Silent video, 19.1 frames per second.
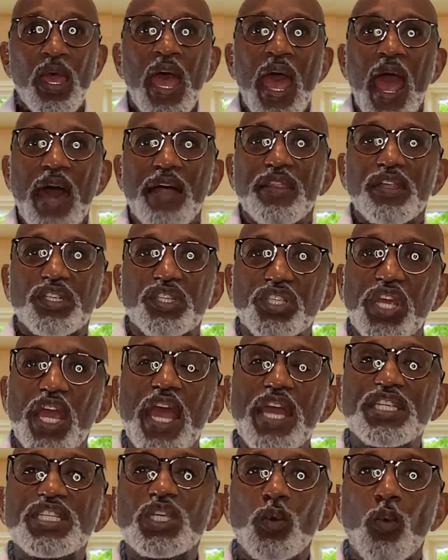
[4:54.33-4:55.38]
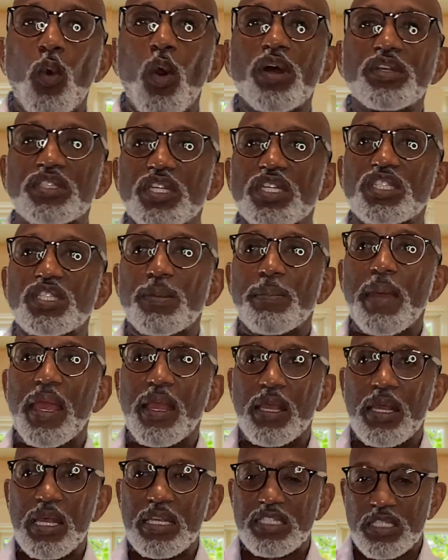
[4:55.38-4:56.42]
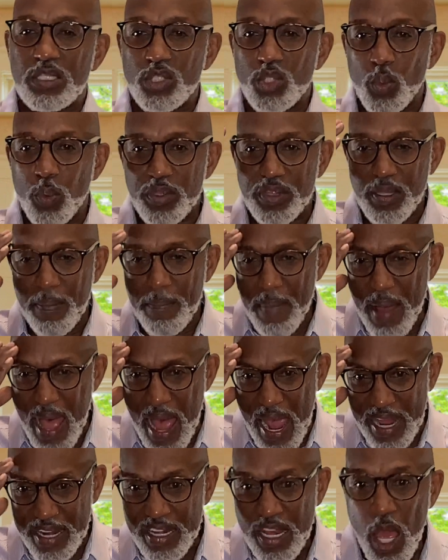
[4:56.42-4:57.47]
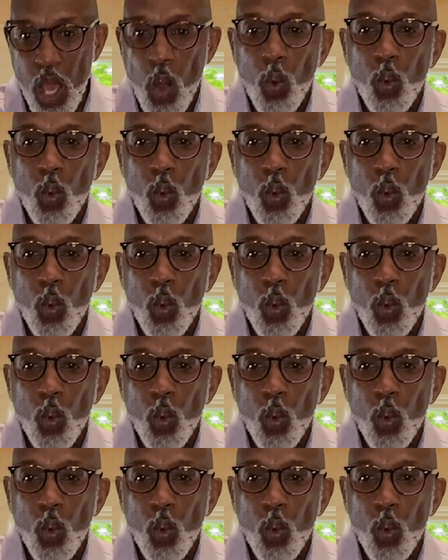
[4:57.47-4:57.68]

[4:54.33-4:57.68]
And the change he wants us to make has to do with the mind.